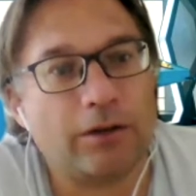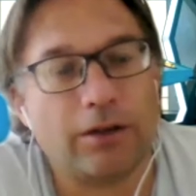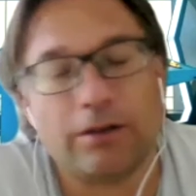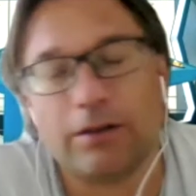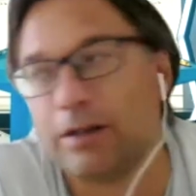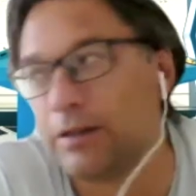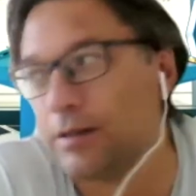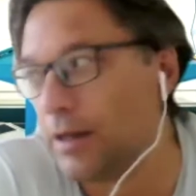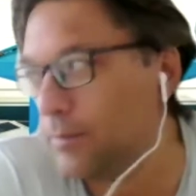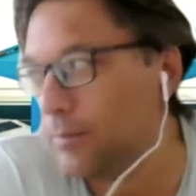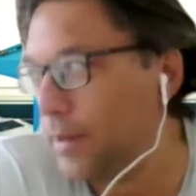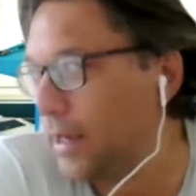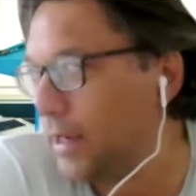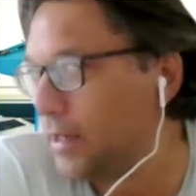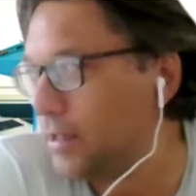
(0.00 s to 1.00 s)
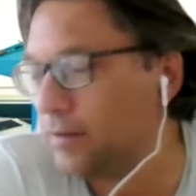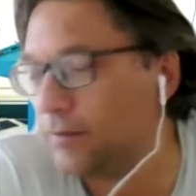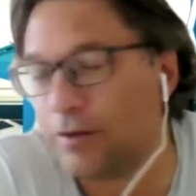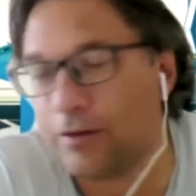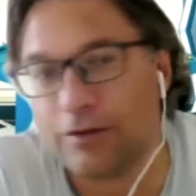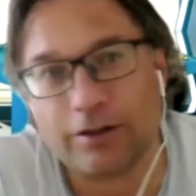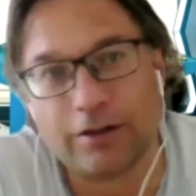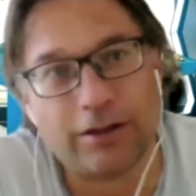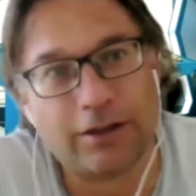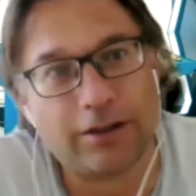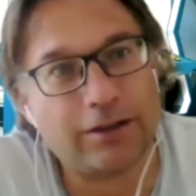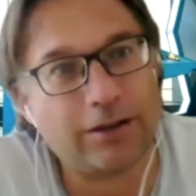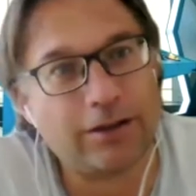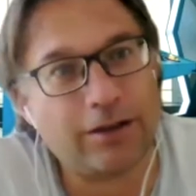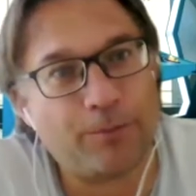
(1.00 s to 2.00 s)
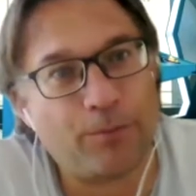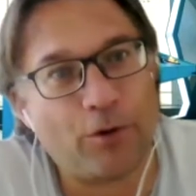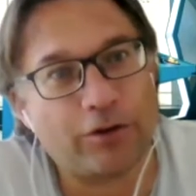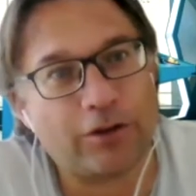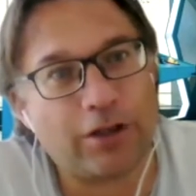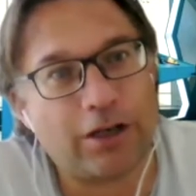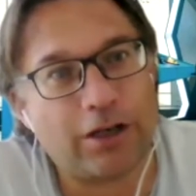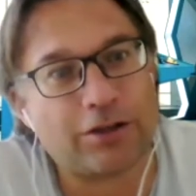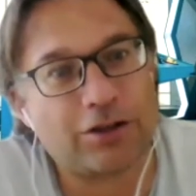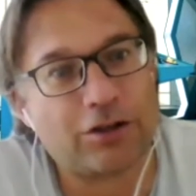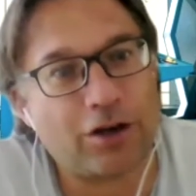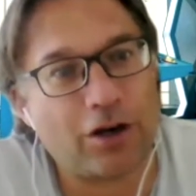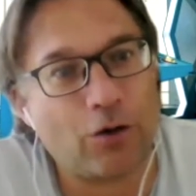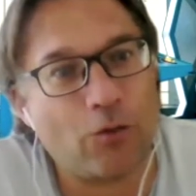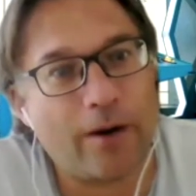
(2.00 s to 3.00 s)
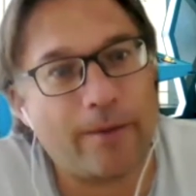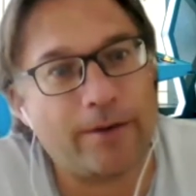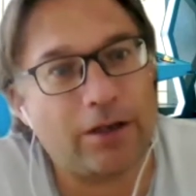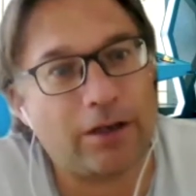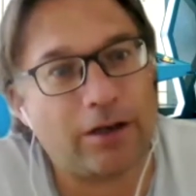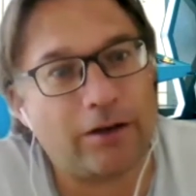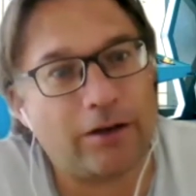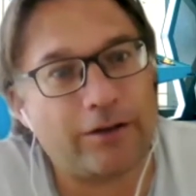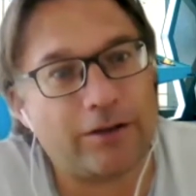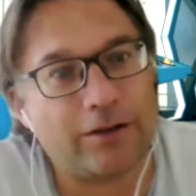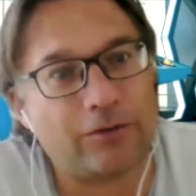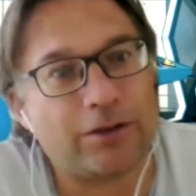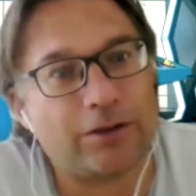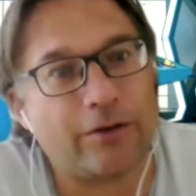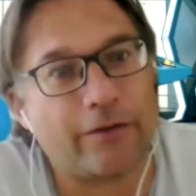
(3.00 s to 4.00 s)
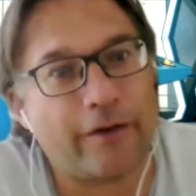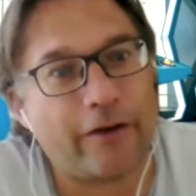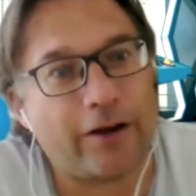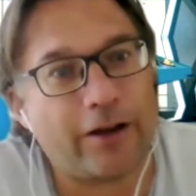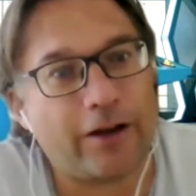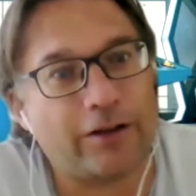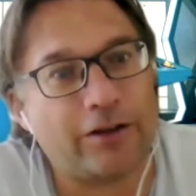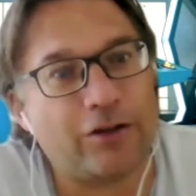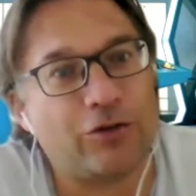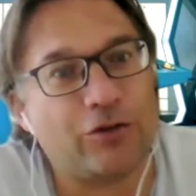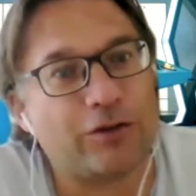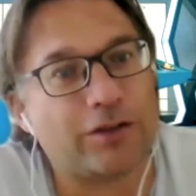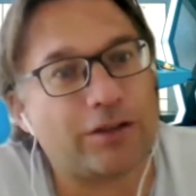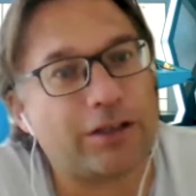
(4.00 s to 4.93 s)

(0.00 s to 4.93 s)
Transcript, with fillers: And, and, and being interviewed on a, a podcast stroke webinar is also a very unusual yeah.